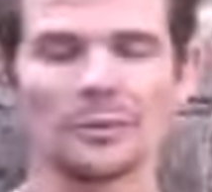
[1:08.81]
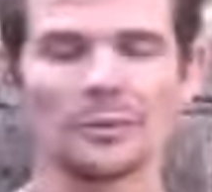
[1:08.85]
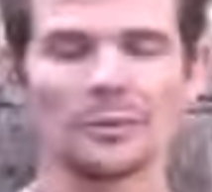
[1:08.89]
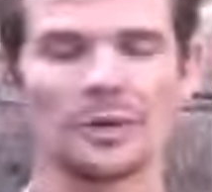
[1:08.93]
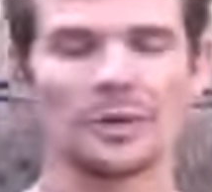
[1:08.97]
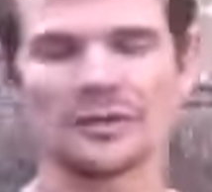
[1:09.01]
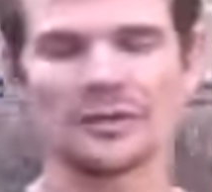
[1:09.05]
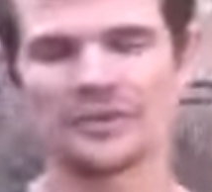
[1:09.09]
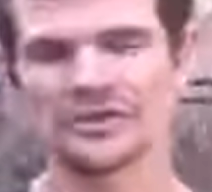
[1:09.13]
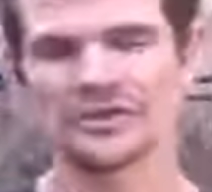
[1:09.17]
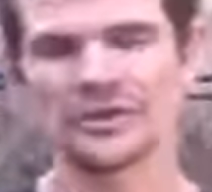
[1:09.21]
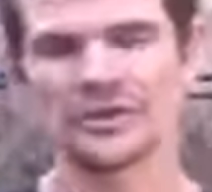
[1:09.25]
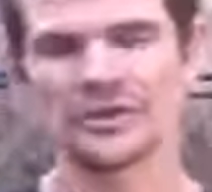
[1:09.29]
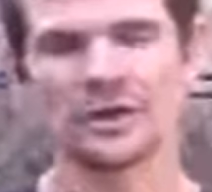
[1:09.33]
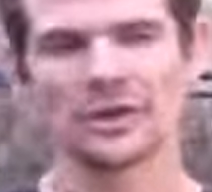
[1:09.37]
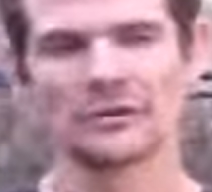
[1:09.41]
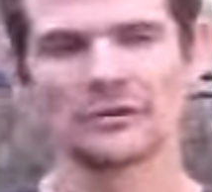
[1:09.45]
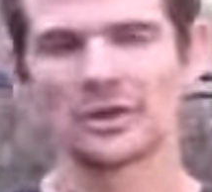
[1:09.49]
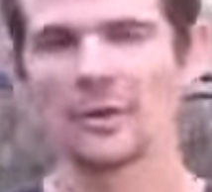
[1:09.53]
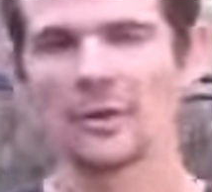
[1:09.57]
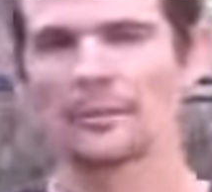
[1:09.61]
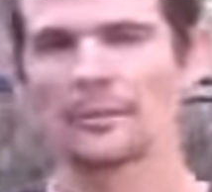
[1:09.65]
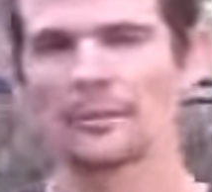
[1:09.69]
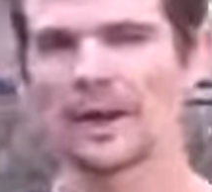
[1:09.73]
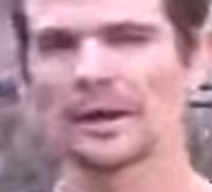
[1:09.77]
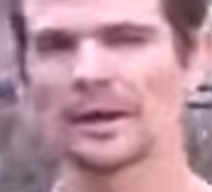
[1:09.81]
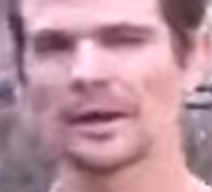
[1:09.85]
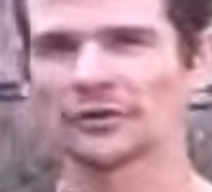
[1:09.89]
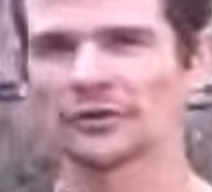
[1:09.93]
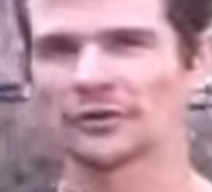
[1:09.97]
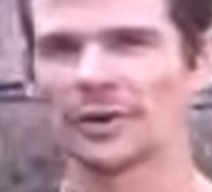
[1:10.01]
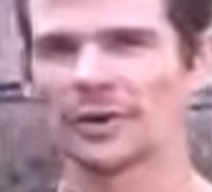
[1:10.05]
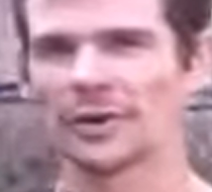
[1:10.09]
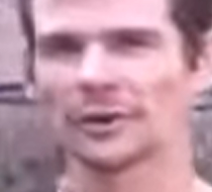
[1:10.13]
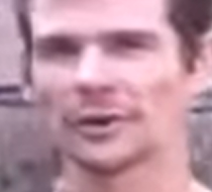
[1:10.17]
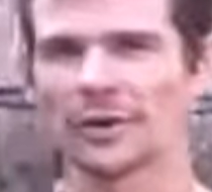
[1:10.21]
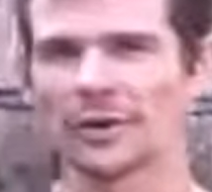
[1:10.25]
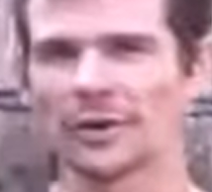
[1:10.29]
I went vegetarian, felt better
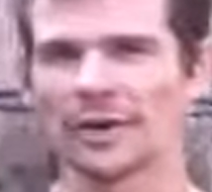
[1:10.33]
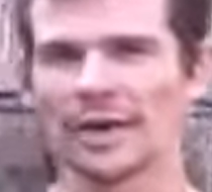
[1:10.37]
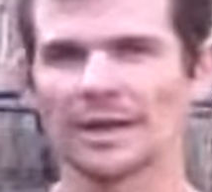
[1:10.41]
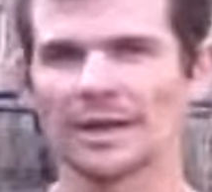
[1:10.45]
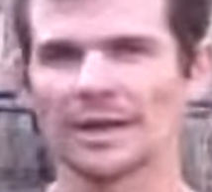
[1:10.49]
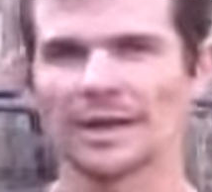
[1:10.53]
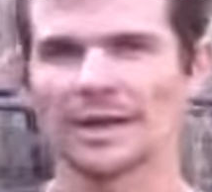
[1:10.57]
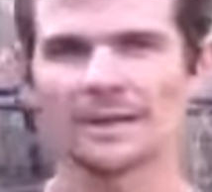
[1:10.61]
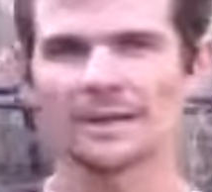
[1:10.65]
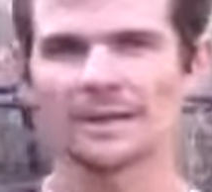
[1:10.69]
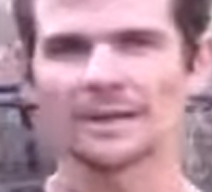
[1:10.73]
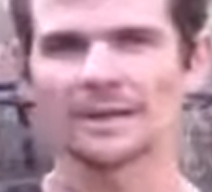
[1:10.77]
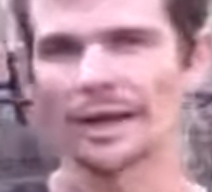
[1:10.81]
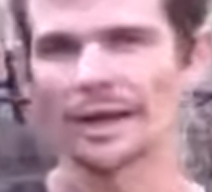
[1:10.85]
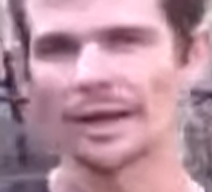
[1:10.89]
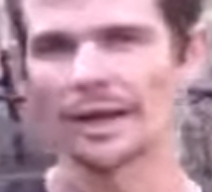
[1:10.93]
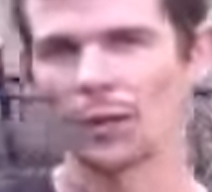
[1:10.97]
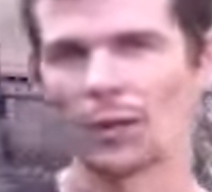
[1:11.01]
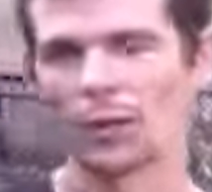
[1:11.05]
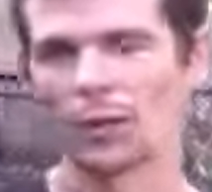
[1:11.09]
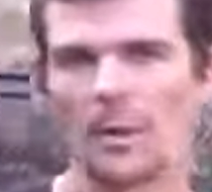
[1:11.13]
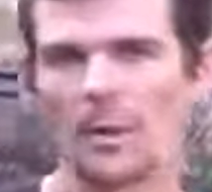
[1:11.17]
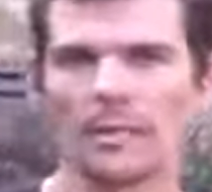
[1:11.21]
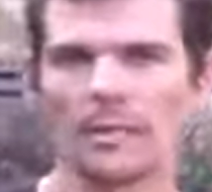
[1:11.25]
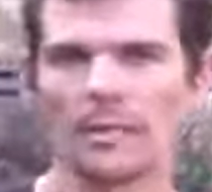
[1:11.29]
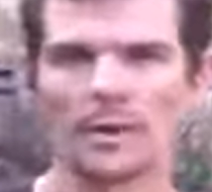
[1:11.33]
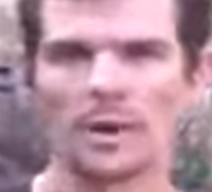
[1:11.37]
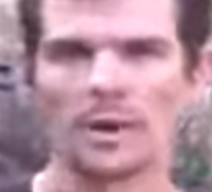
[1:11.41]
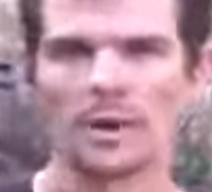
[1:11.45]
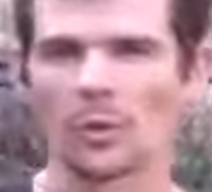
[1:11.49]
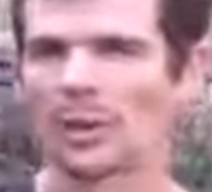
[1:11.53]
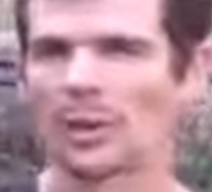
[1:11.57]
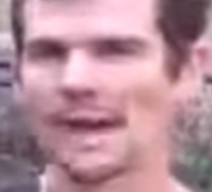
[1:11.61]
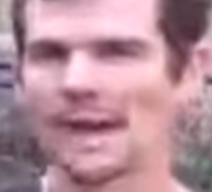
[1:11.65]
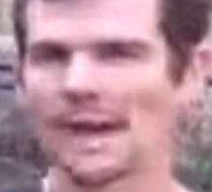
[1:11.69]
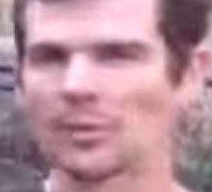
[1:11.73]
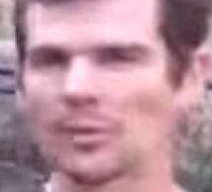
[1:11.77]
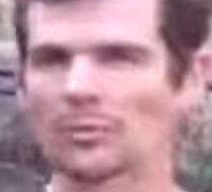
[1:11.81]
straight away, cut out all, my,
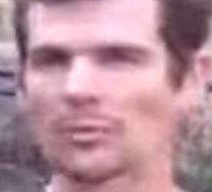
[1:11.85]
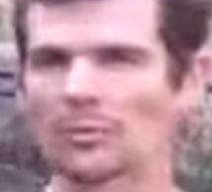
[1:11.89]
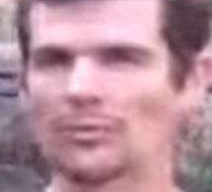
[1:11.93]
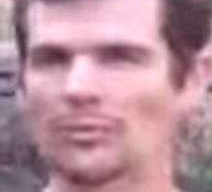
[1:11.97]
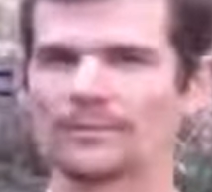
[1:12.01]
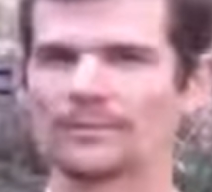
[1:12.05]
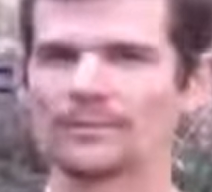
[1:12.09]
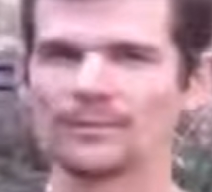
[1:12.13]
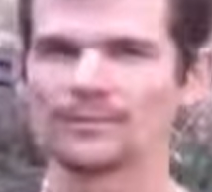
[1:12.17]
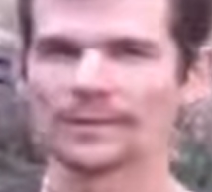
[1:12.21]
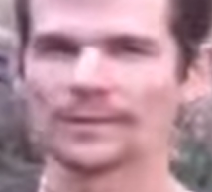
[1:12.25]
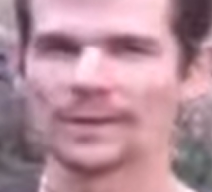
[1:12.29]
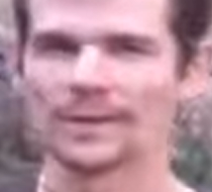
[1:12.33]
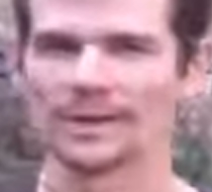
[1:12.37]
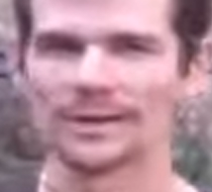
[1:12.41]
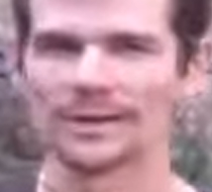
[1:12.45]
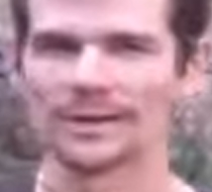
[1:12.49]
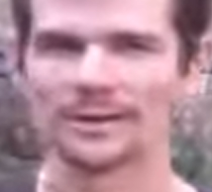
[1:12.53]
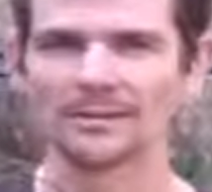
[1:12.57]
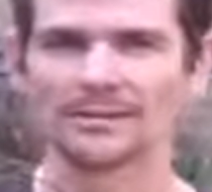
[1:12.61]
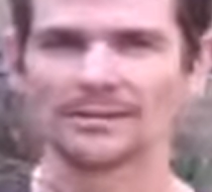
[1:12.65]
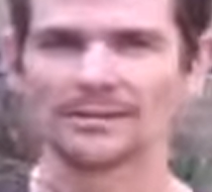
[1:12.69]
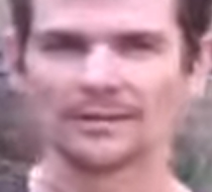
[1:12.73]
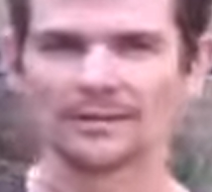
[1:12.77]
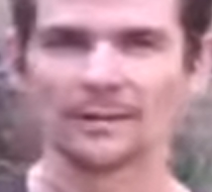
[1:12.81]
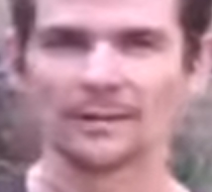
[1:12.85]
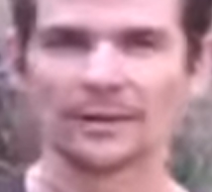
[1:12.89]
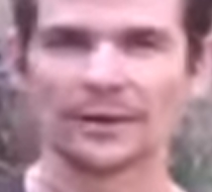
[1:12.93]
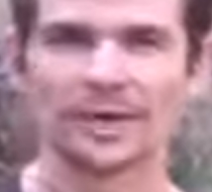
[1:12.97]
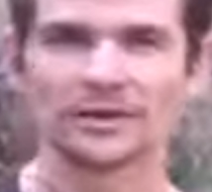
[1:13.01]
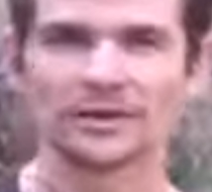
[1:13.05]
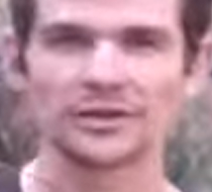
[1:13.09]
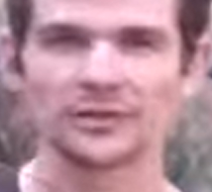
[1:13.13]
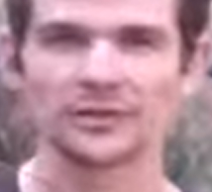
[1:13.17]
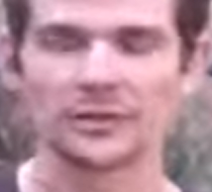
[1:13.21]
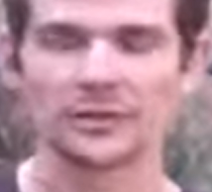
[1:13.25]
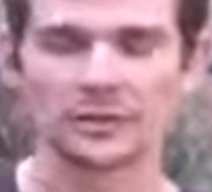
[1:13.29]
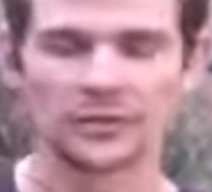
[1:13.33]
all animal uh,
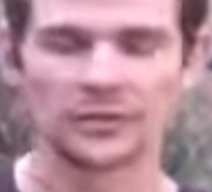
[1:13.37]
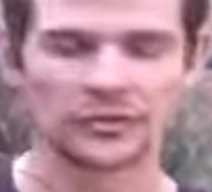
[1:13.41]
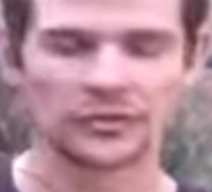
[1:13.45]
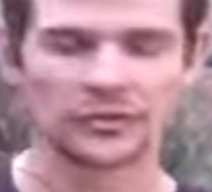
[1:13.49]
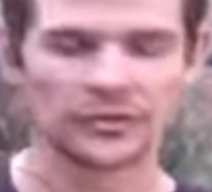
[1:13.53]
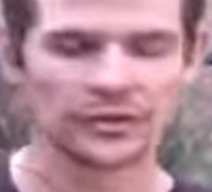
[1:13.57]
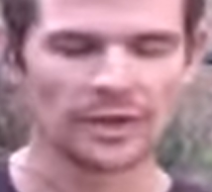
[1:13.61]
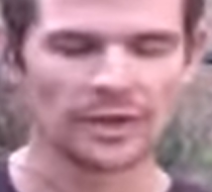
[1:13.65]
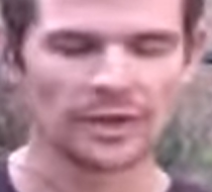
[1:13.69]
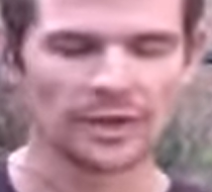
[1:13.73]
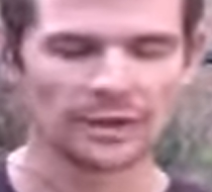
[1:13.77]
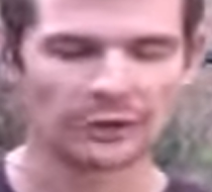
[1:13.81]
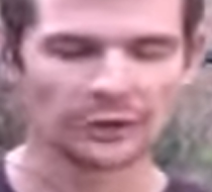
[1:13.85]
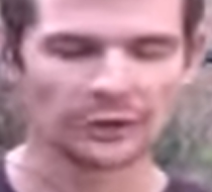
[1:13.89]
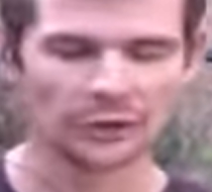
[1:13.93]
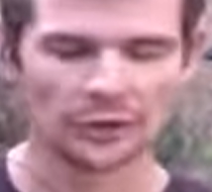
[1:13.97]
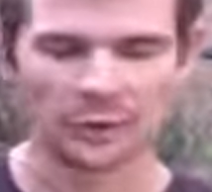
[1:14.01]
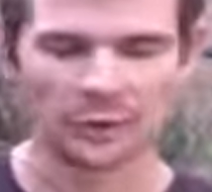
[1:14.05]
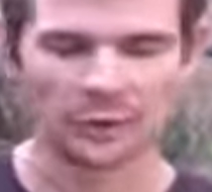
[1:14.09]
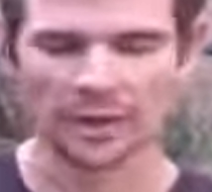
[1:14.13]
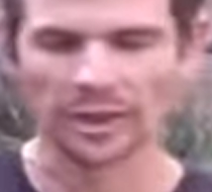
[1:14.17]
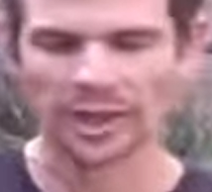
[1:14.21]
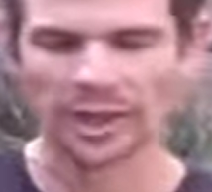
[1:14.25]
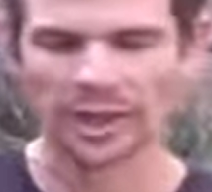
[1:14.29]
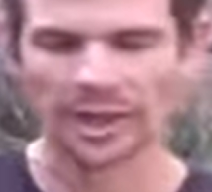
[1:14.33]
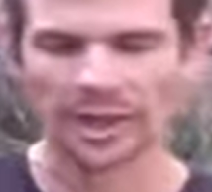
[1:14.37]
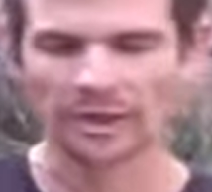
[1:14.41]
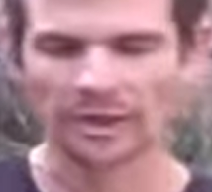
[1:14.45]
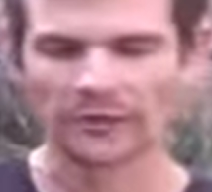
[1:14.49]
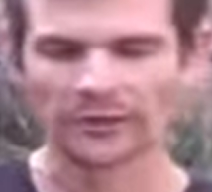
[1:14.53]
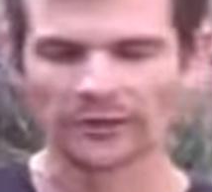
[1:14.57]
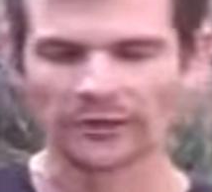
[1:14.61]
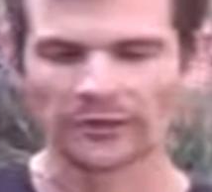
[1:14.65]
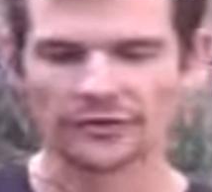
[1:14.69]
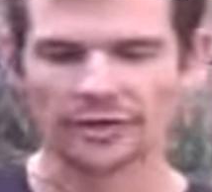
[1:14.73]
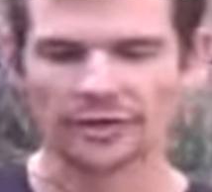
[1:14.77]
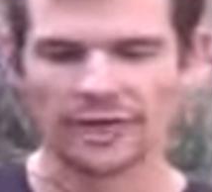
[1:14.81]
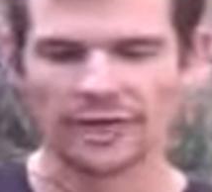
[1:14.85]
flesh foods, stewing
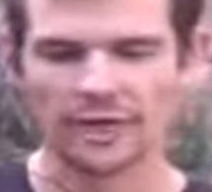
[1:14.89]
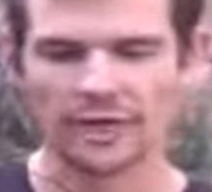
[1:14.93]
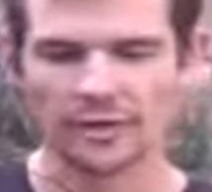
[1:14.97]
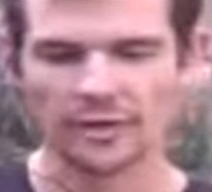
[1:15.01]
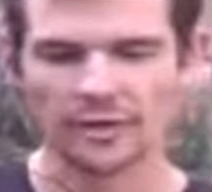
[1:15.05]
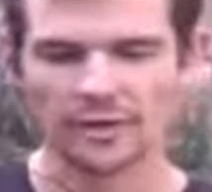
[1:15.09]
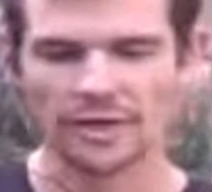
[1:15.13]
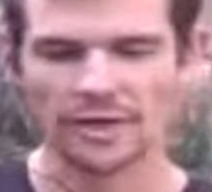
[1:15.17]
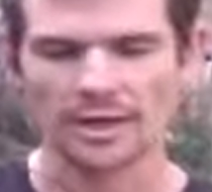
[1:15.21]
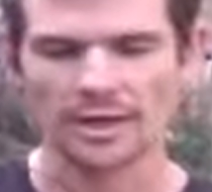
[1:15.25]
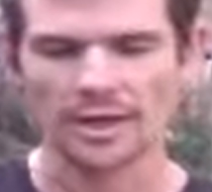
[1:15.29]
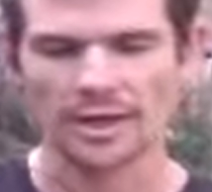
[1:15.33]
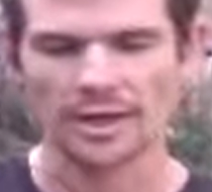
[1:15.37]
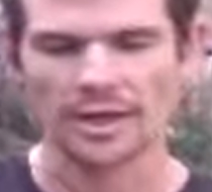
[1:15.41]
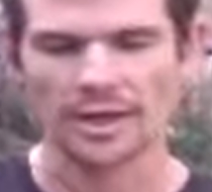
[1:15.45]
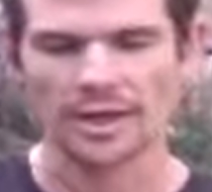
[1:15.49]
eggs and dairy.